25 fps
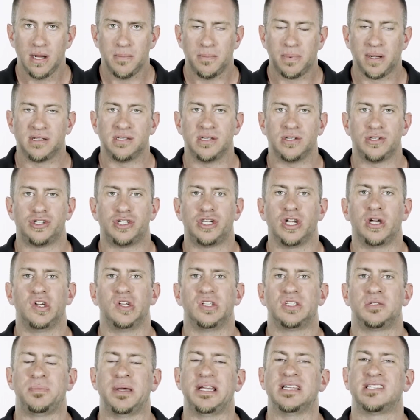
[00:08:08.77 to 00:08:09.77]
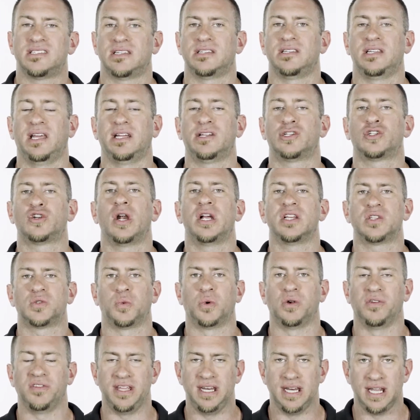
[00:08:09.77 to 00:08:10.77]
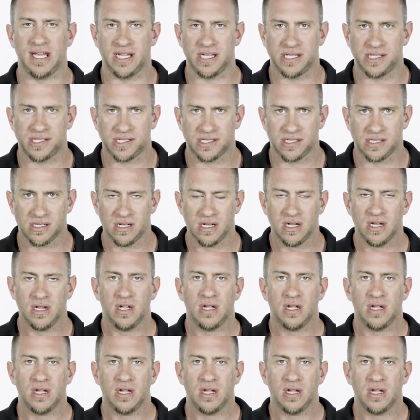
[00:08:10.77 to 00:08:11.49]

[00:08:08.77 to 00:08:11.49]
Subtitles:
because it shows basically like trustworthiness.